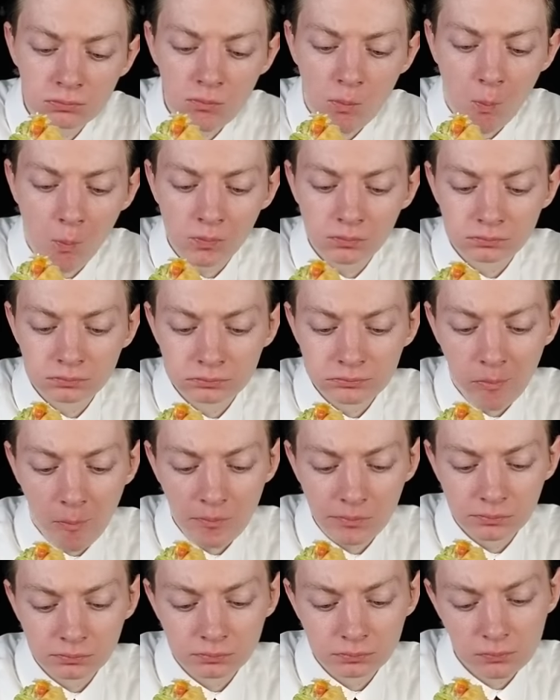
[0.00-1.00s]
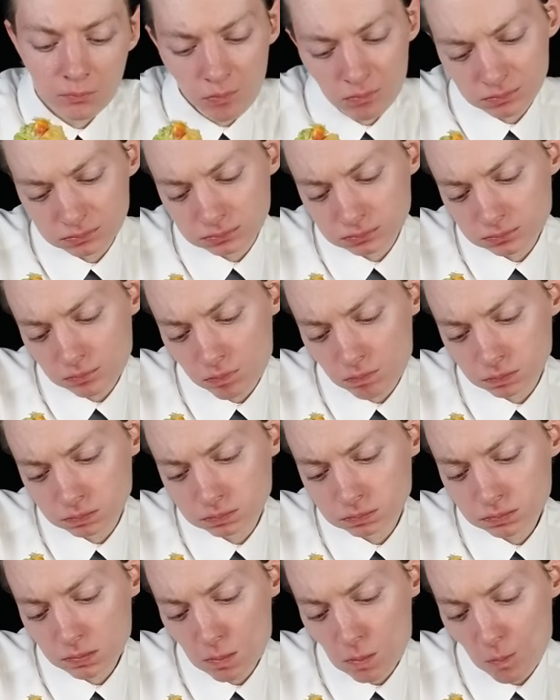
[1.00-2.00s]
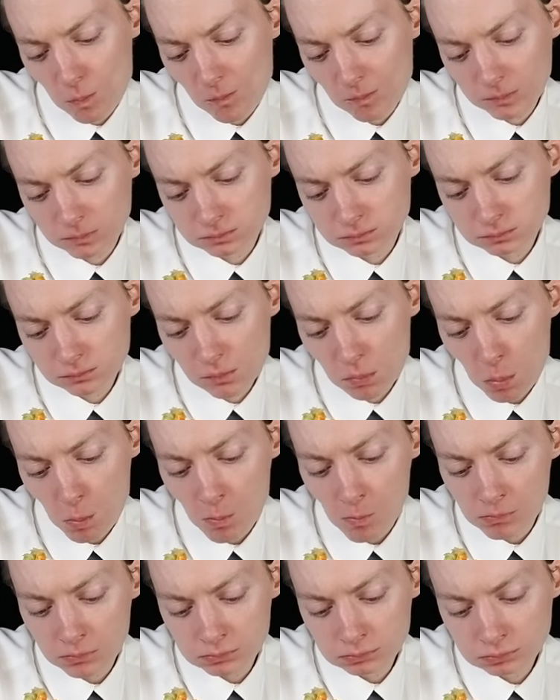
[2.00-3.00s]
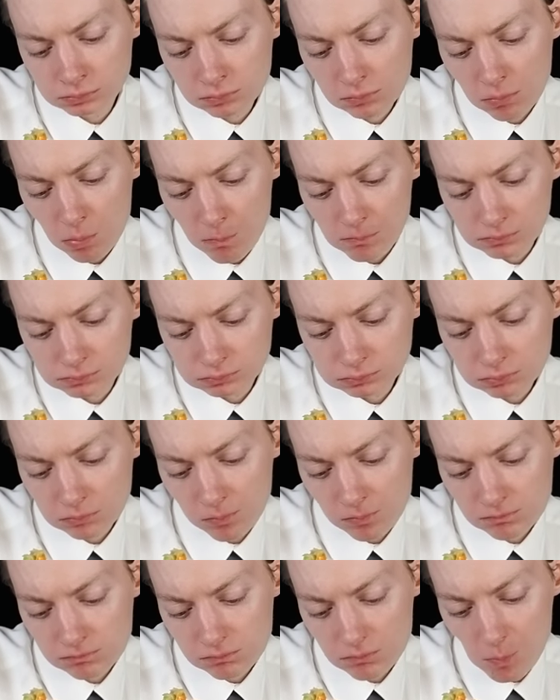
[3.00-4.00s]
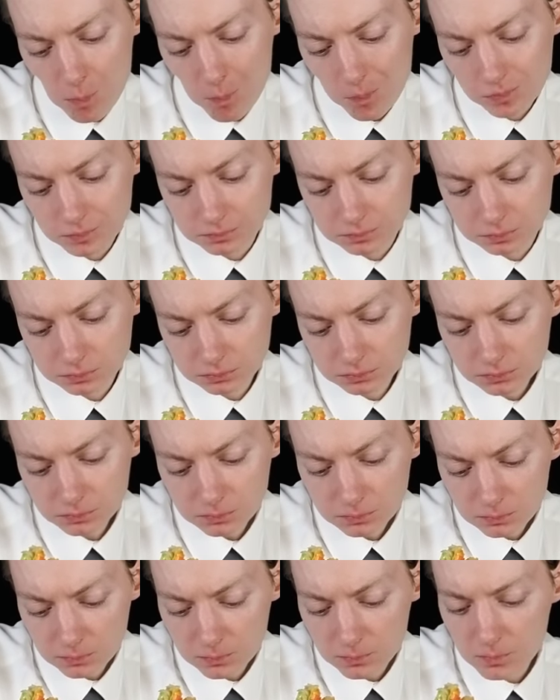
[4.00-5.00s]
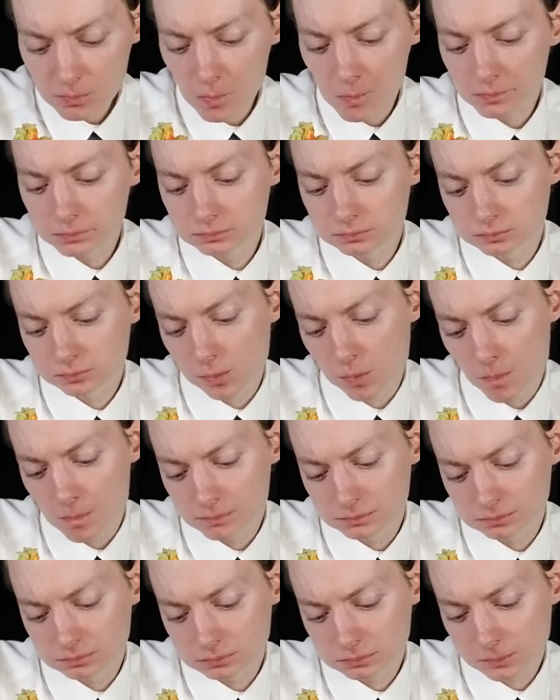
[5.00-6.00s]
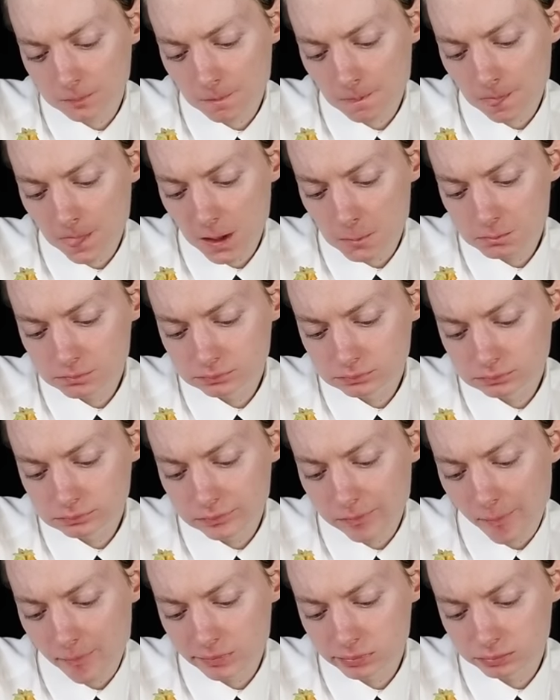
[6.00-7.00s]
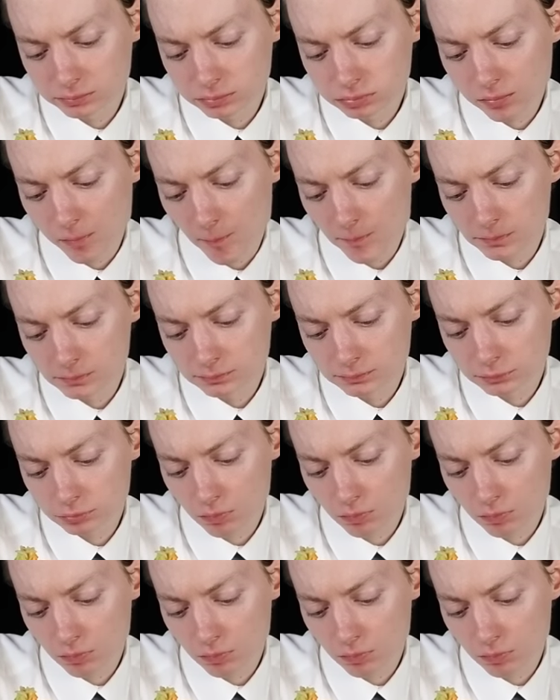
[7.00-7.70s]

[no speech]